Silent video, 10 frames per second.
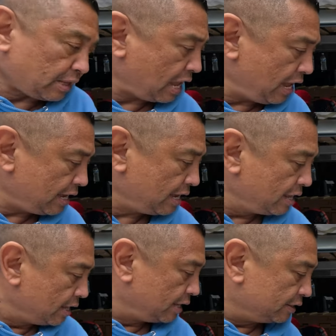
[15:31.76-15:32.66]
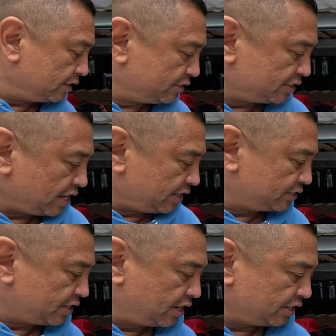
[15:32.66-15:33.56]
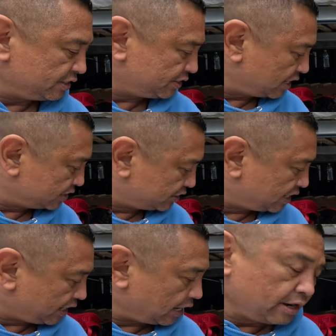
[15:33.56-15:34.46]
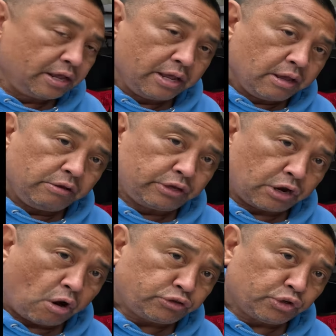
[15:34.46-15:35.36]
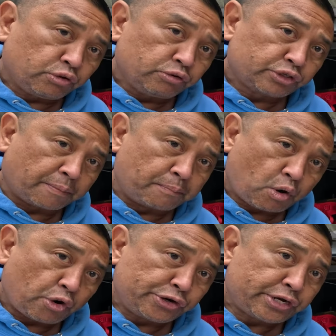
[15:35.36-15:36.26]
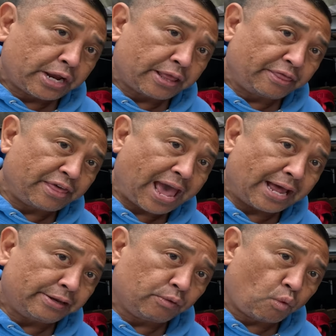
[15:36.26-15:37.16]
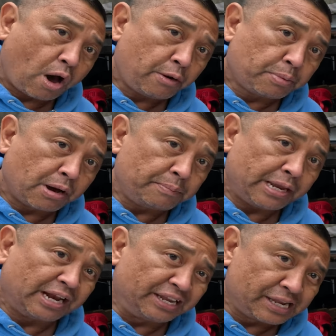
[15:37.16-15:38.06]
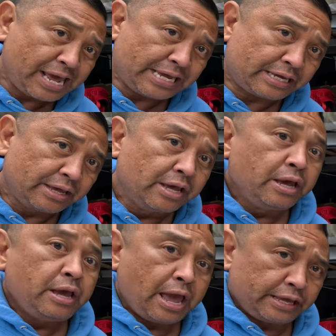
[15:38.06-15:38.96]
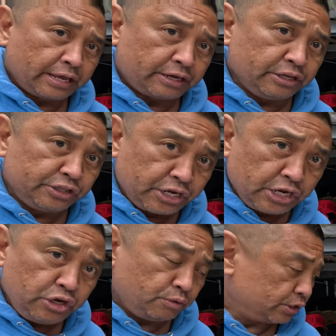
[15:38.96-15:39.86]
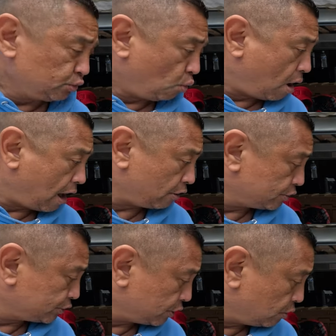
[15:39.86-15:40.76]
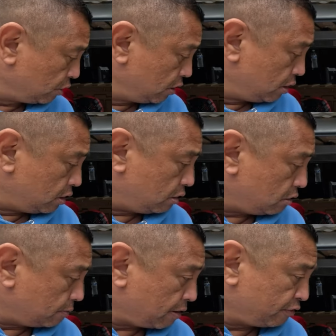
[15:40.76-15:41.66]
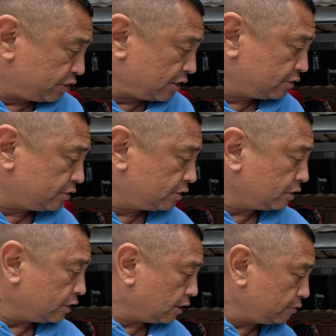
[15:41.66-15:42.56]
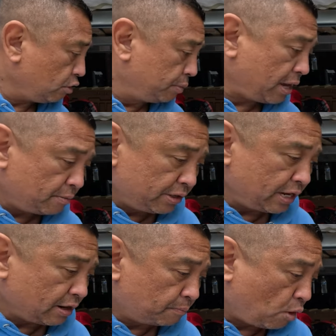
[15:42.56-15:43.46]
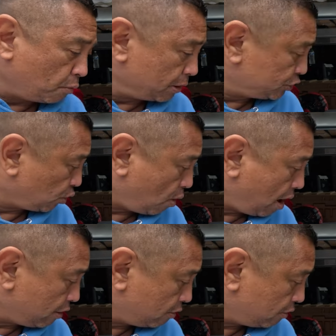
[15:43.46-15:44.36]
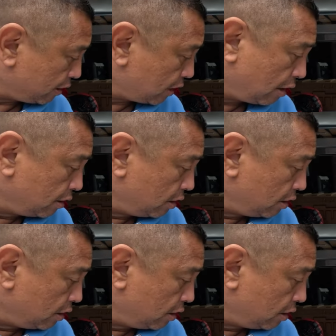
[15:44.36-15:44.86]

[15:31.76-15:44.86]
hey, this thing's a ticket. You can also submerge that water pump in a lake and get continuous water. So Everything's, you'll be able to get a whole bunch of water and